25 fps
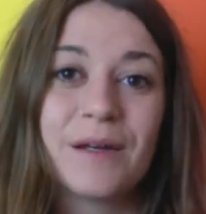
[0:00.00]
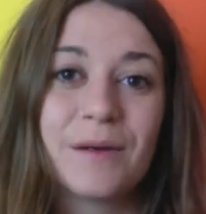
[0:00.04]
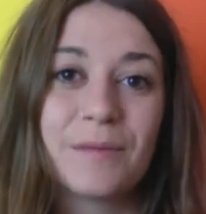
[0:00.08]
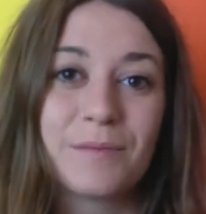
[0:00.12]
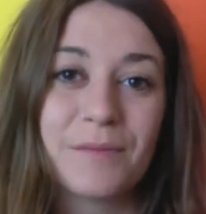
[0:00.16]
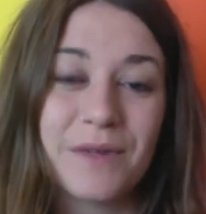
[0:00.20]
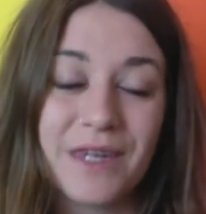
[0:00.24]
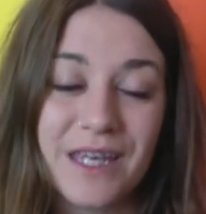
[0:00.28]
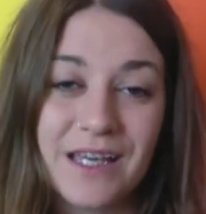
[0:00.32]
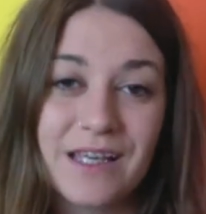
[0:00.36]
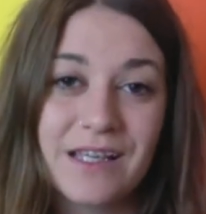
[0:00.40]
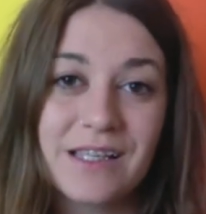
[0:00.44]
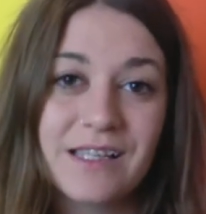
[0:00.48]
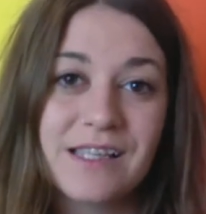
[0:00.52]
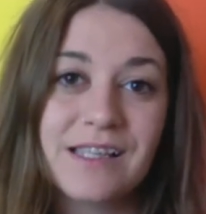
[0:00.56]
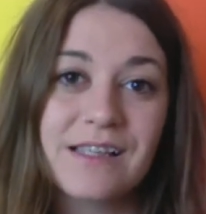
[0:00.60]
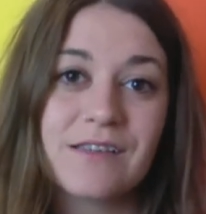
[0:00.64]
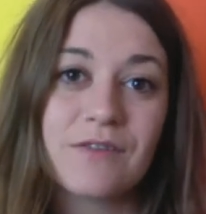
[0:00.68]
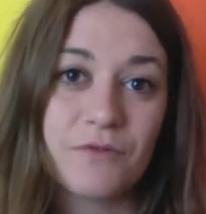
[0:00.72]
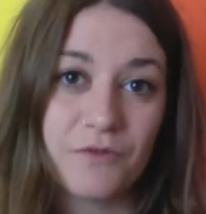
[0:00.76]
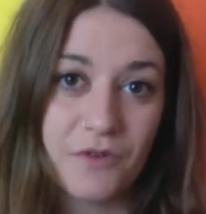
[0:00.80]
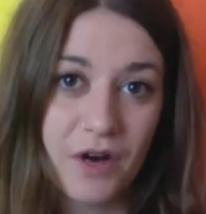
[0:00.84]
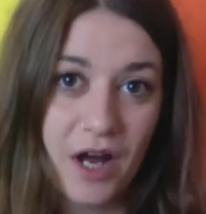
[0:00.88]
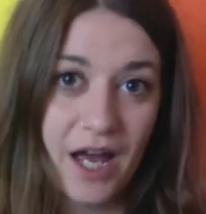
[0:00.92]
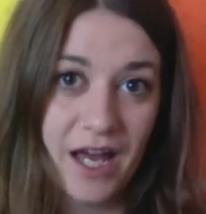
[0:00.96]
Please
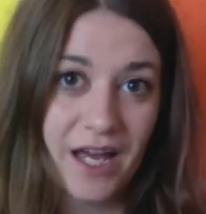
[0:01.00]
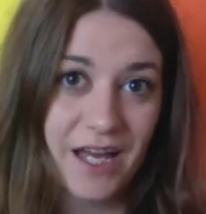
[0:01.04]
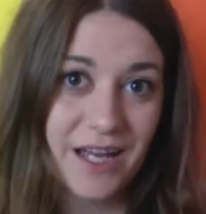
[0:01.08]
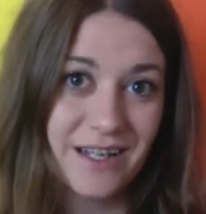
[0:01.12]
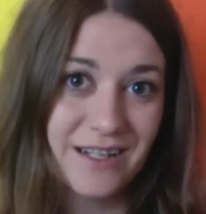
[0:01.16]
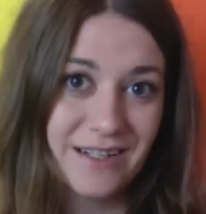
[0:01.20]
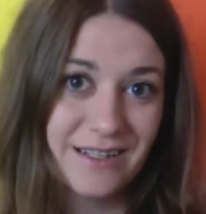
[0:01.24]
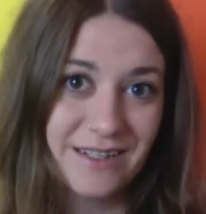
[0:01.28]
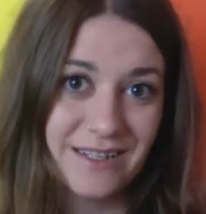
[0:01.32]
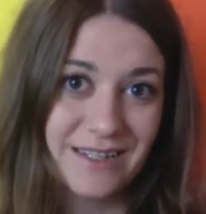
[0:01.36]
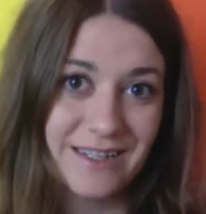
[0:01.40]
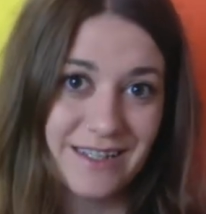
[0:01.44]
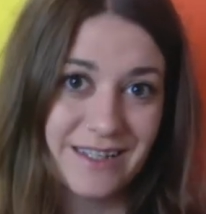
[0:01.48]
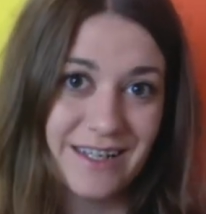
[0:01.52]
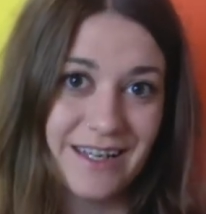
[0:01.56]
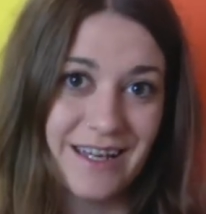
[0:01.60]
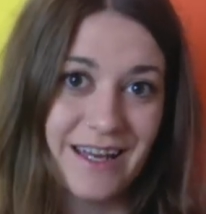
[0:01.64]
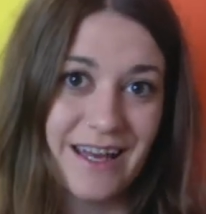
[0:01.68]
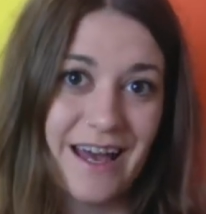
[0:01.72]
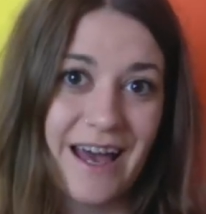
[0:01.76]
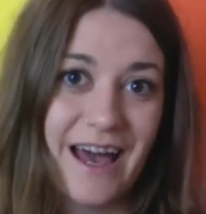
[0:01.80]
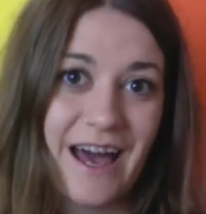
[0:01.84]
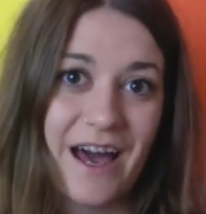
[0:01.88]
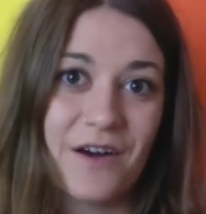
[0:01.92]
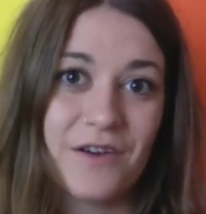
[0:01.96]
write
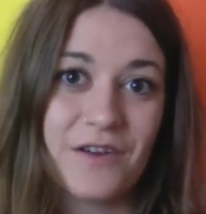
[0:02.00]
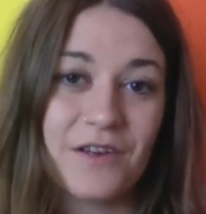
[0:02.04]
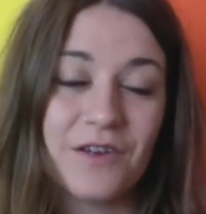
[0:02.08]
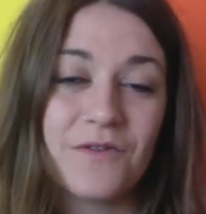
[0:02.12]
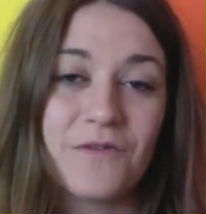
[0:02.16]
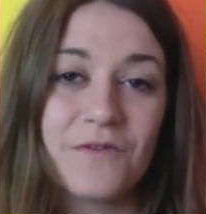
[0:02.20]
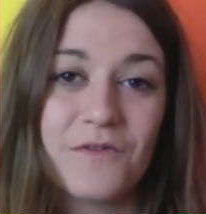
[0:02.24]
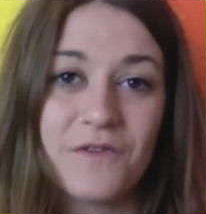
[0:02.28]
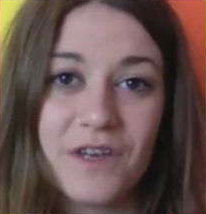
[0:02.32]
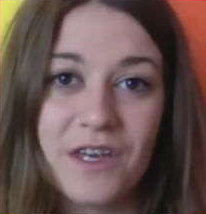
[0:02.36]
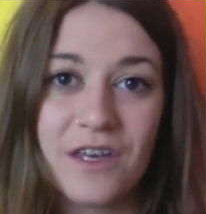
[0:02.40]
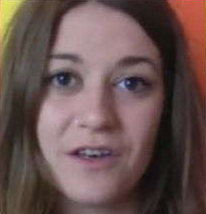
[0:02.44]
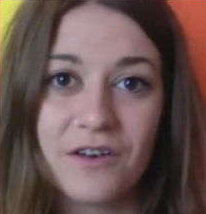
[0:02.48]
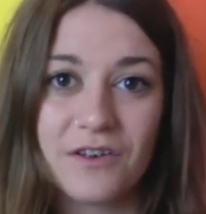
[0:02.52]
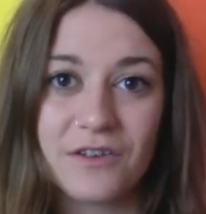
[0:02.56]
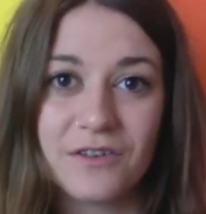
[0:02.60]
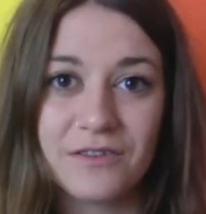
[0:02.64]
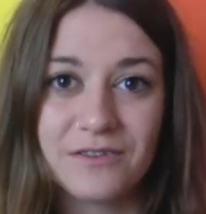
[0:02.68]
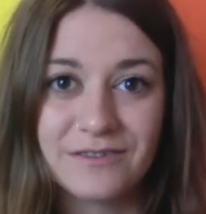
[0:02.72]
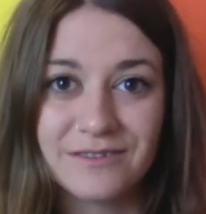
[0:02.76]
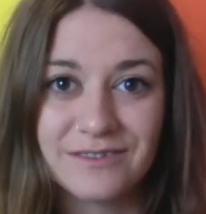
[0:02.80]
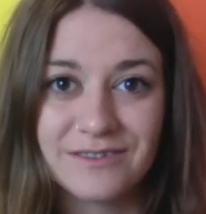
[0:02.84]
how you feel.